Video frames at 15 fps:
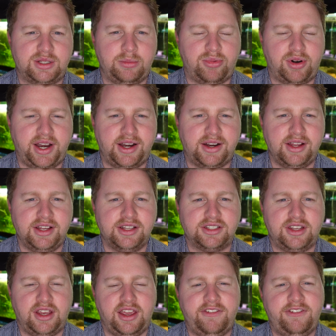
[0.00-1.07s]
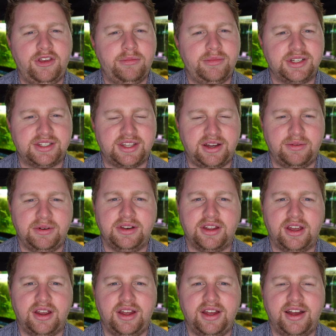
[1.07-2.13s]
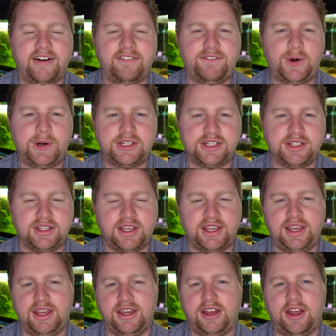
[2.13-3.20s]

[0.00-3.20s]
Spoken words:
to breed, so if you miss that window, unfortunately,